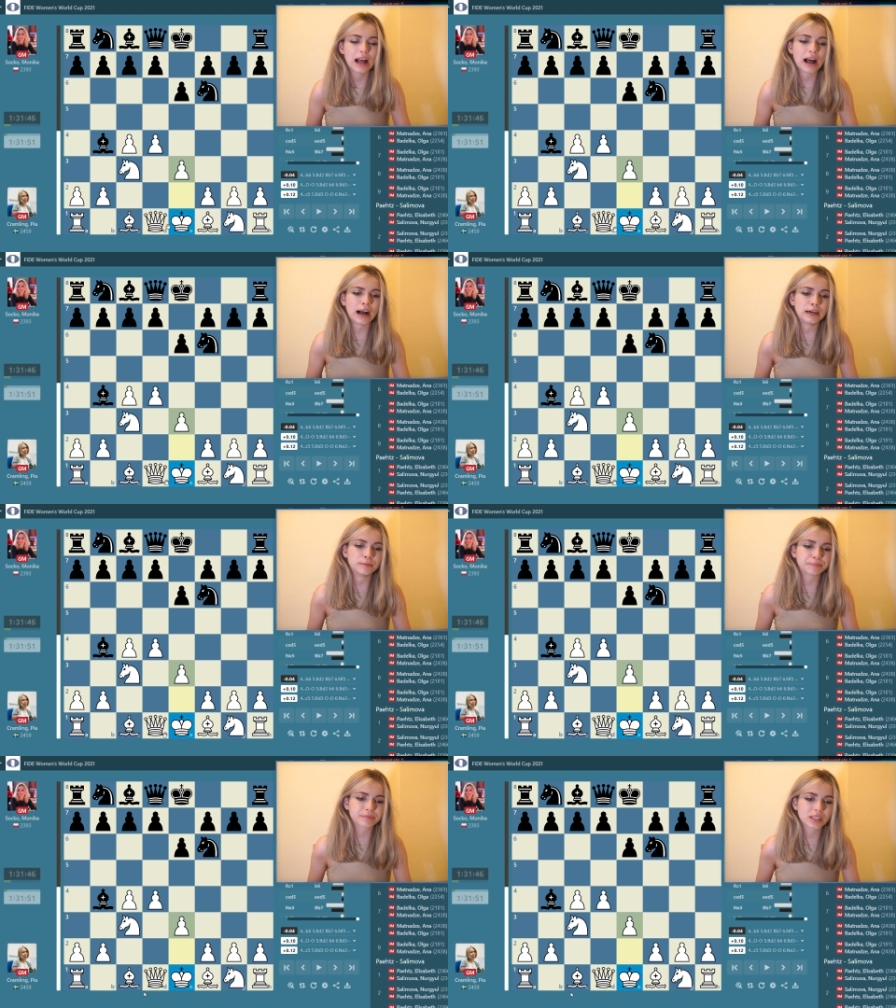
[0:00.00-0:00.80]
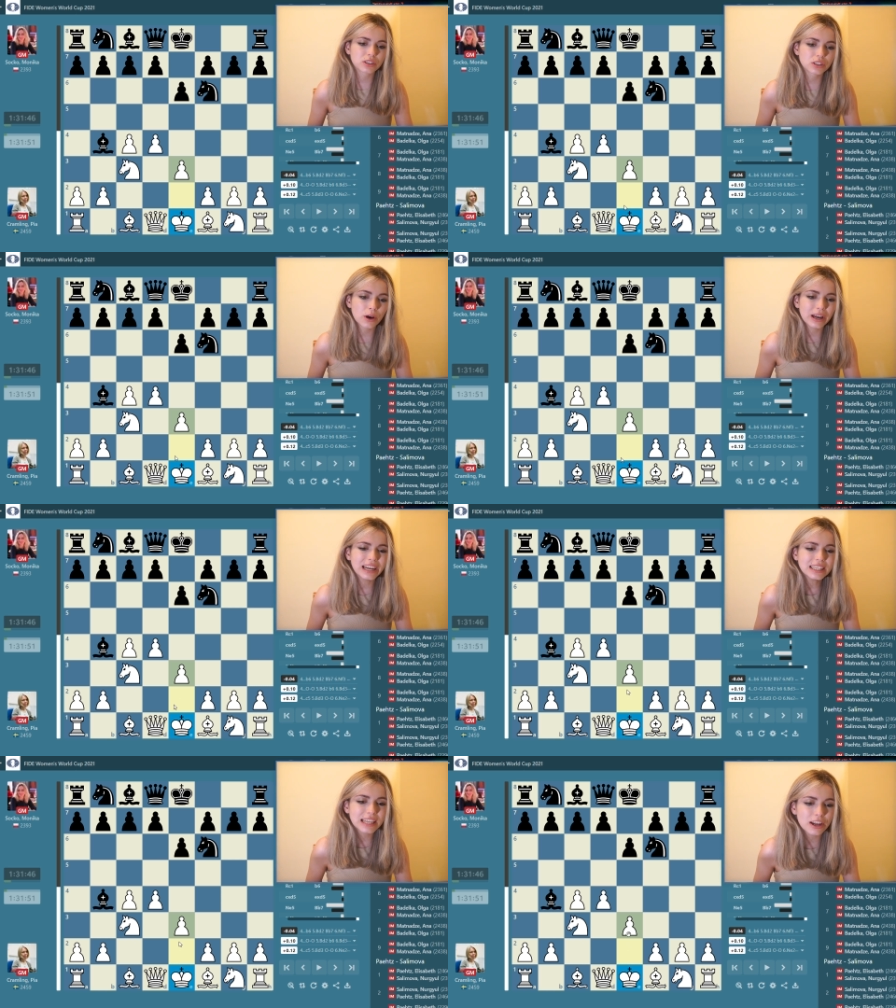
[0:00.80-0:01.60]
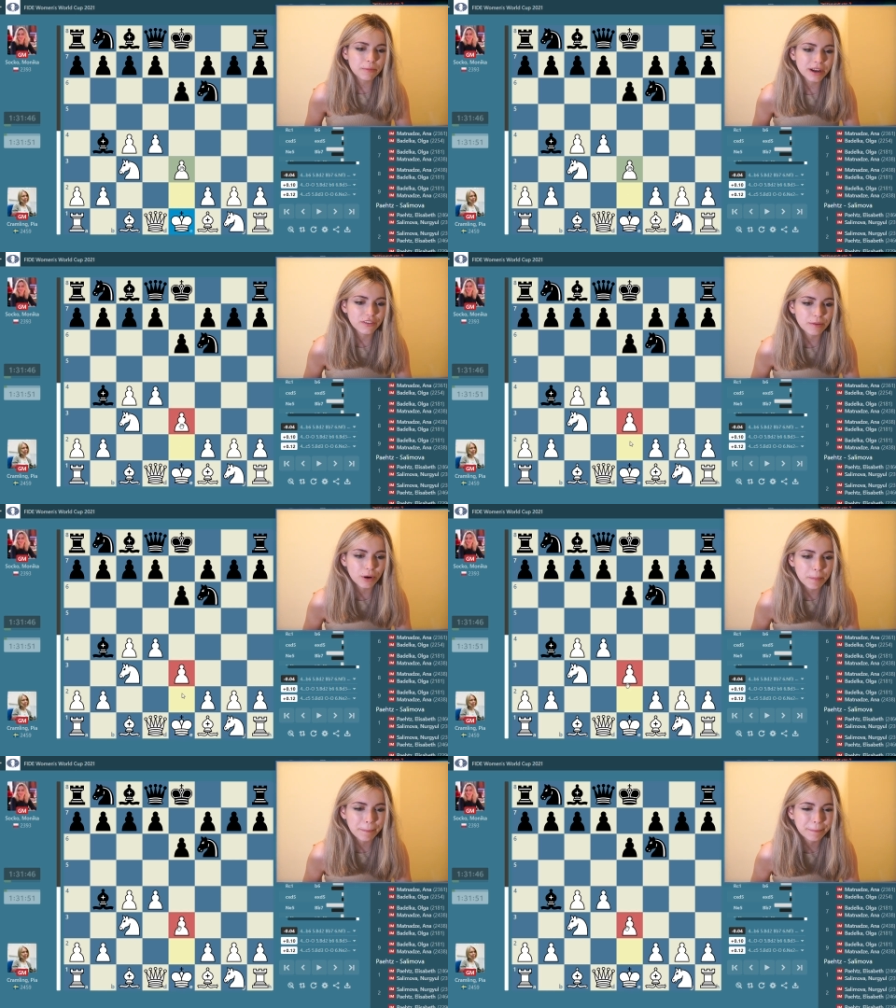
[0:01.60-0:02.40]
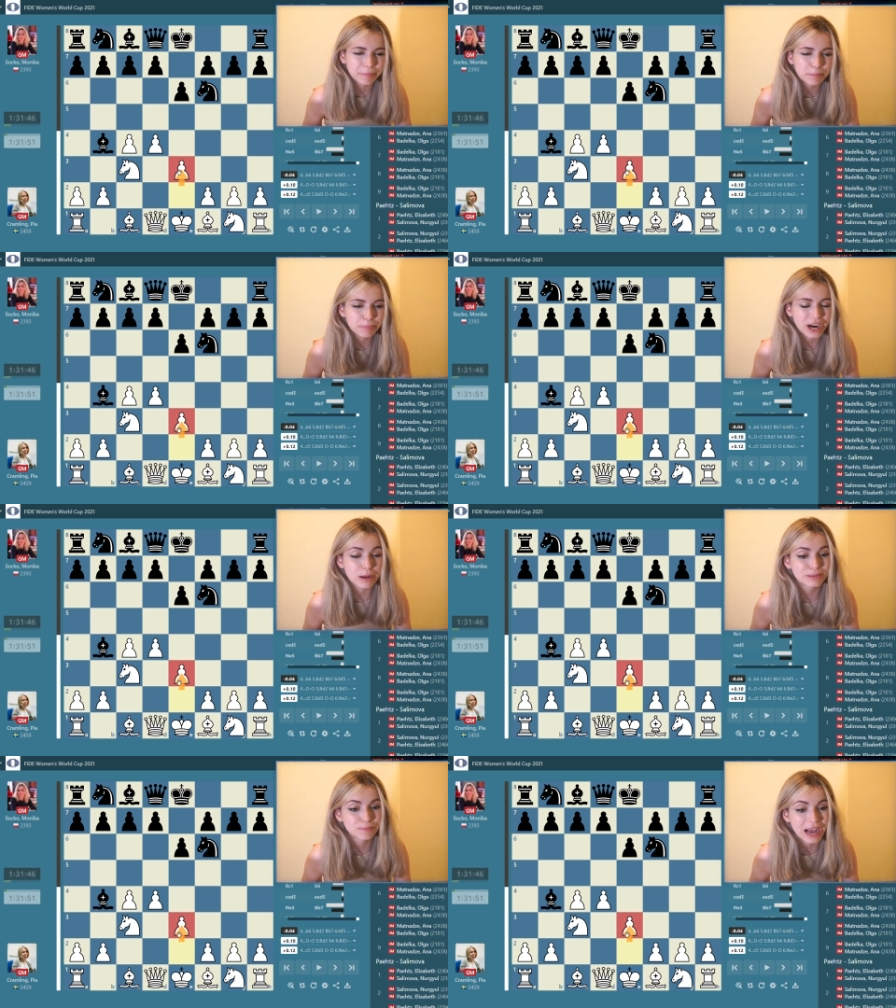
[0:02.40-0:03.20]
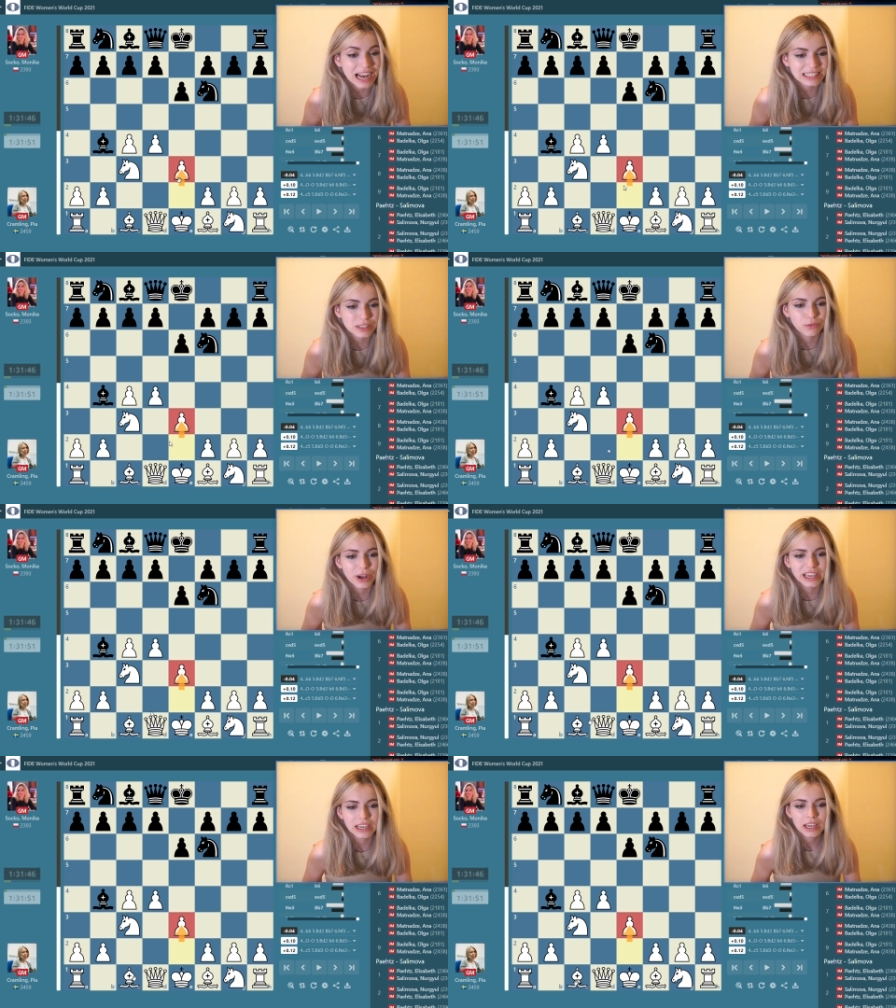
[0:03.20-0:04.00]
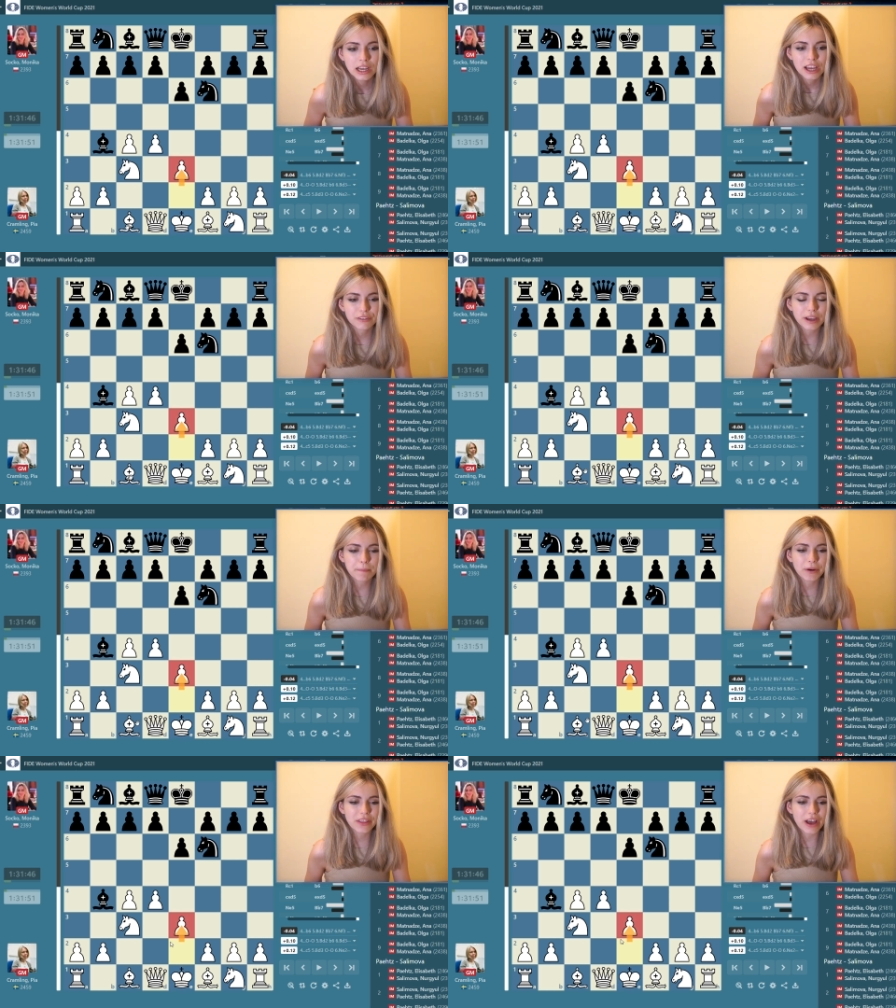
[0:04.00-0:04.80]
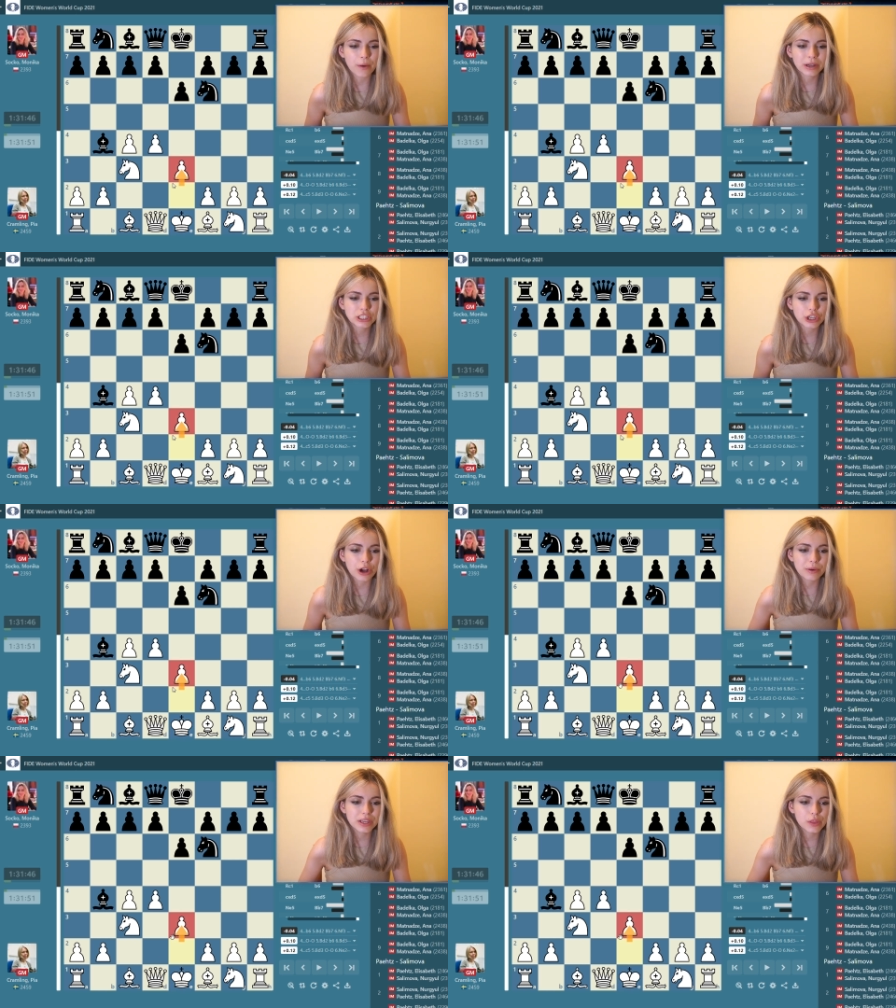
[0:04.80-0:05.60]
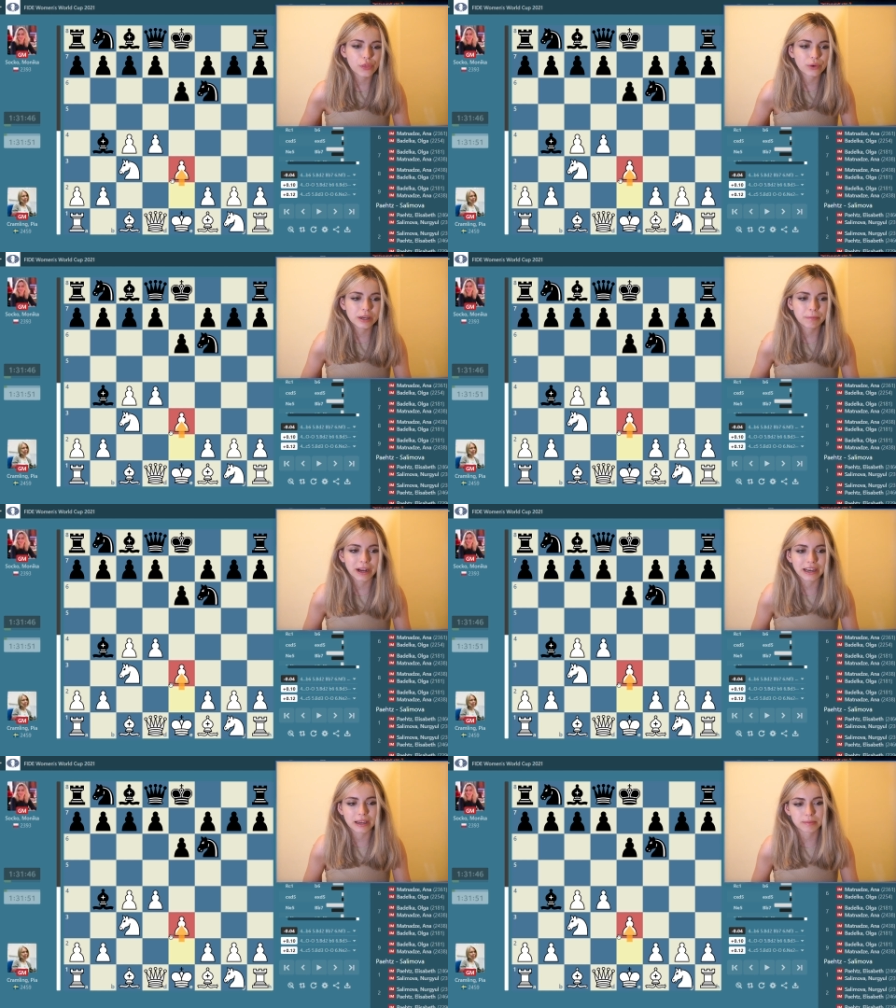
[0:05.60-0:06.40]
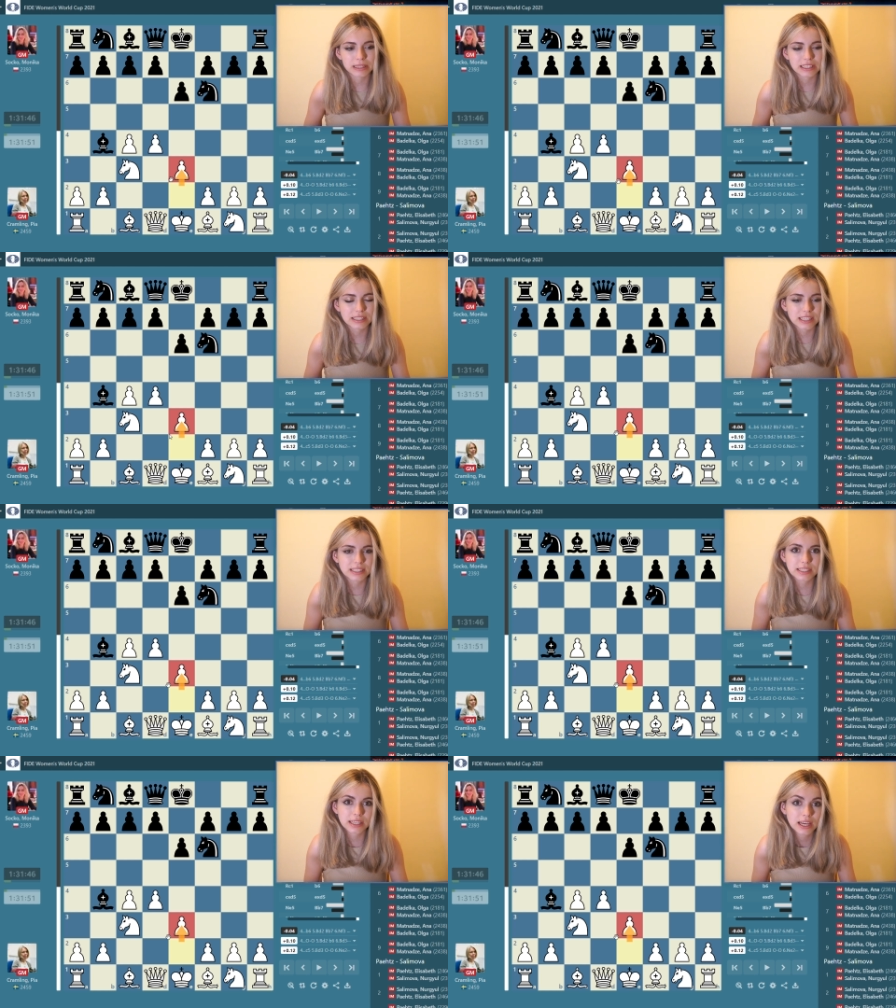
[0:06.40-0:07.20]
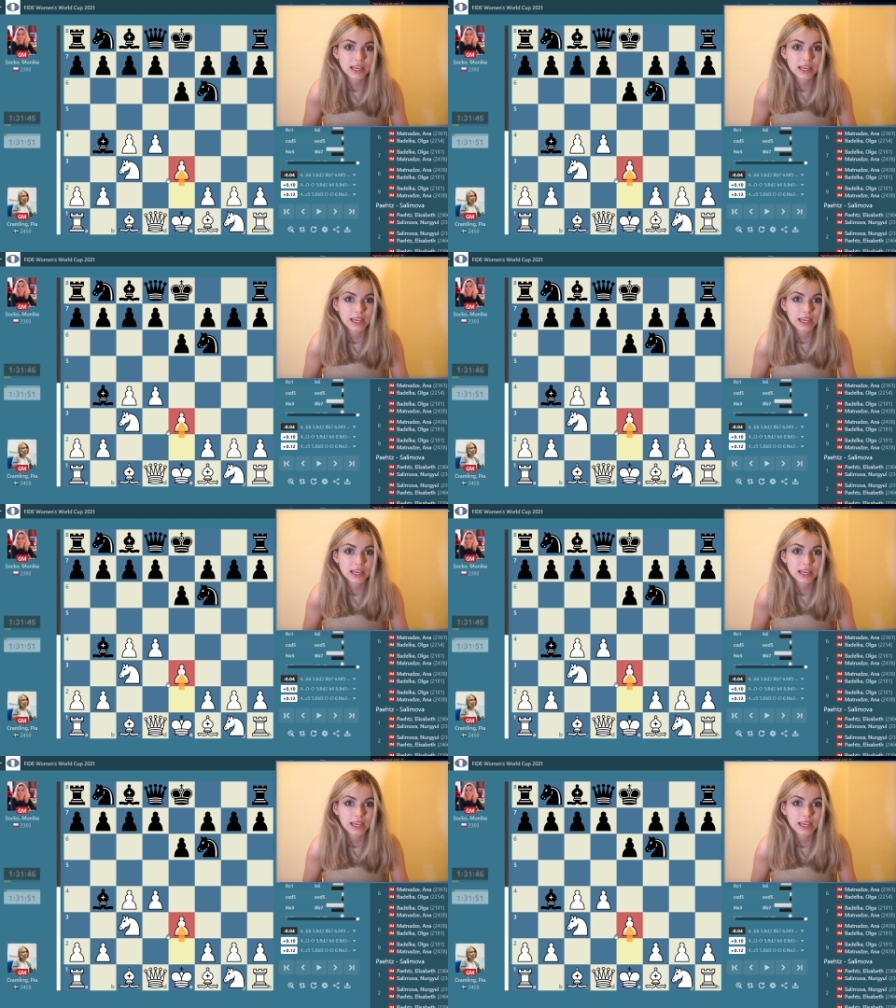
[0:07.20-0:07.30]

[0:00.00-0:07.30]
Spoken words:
So it is a little bit of a more perhaps passive way, if you can put it that way, to go e3, but it's